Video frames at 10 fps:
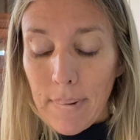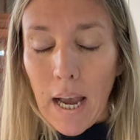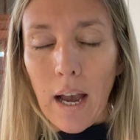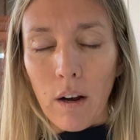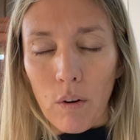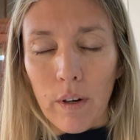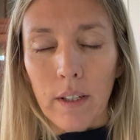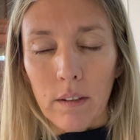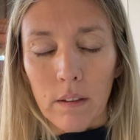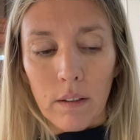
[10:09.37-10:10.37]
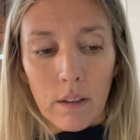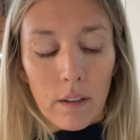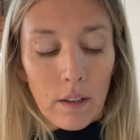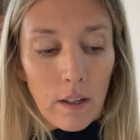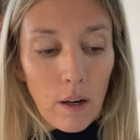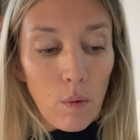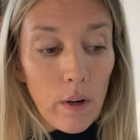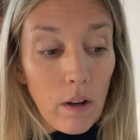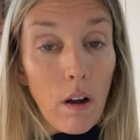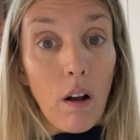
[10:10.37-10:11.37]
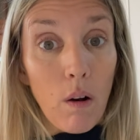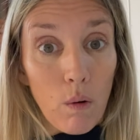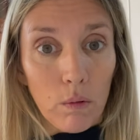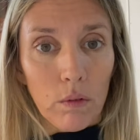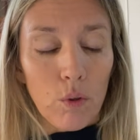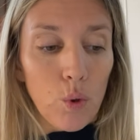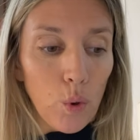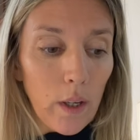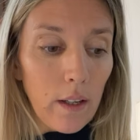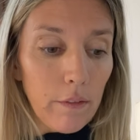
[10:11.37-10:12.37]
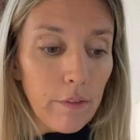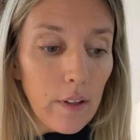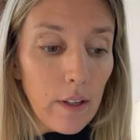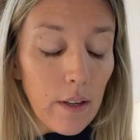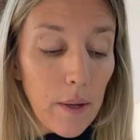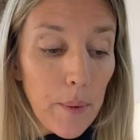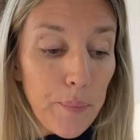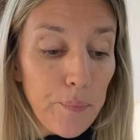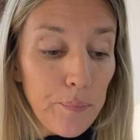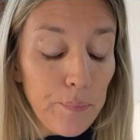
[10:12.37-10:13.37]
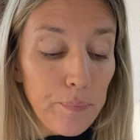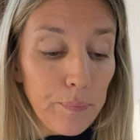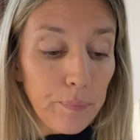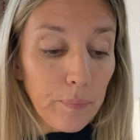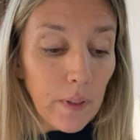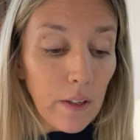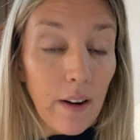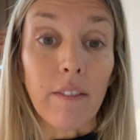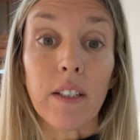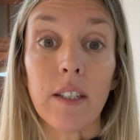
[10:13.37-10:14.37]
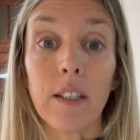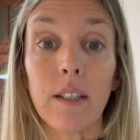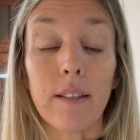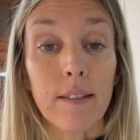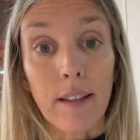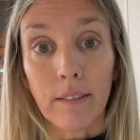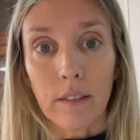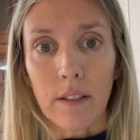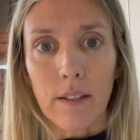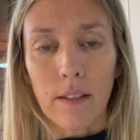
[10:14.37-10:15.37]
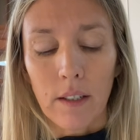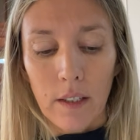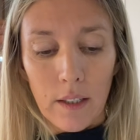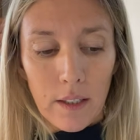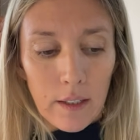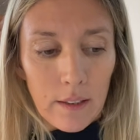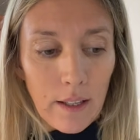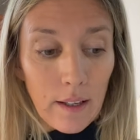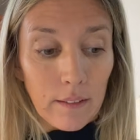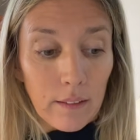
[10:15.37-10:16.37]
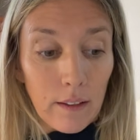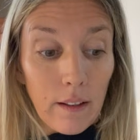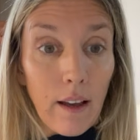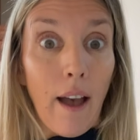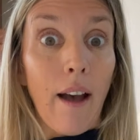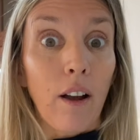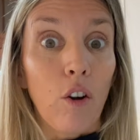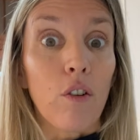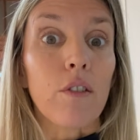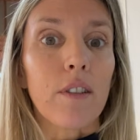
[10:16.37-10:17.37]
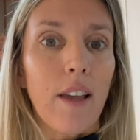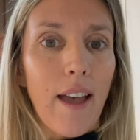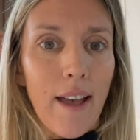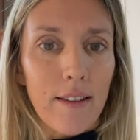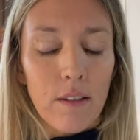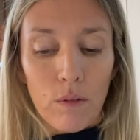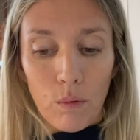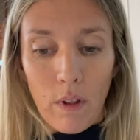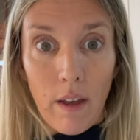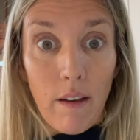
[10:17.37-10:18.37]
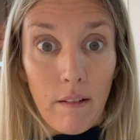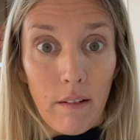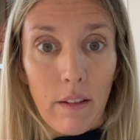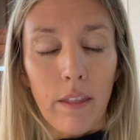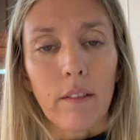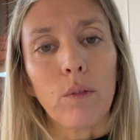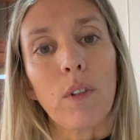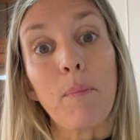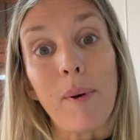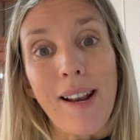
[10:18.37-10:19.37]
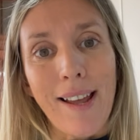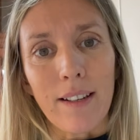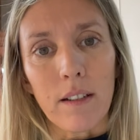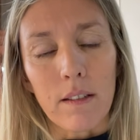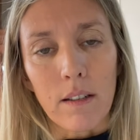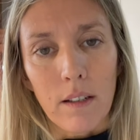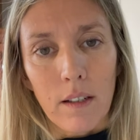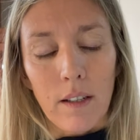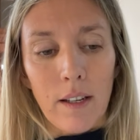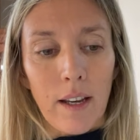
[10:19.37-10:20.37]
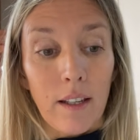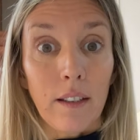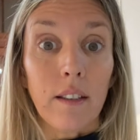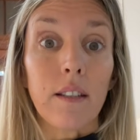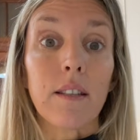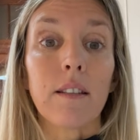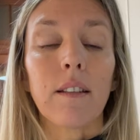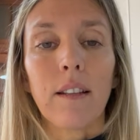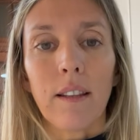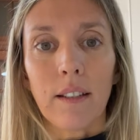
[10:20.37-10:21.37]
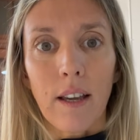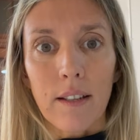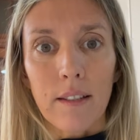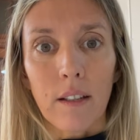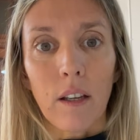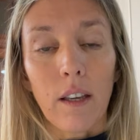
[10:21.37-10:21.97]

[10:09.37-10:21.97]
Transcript: anchoring our own 12 gravity centers that anchors us to the earth, to the planet. And it is the task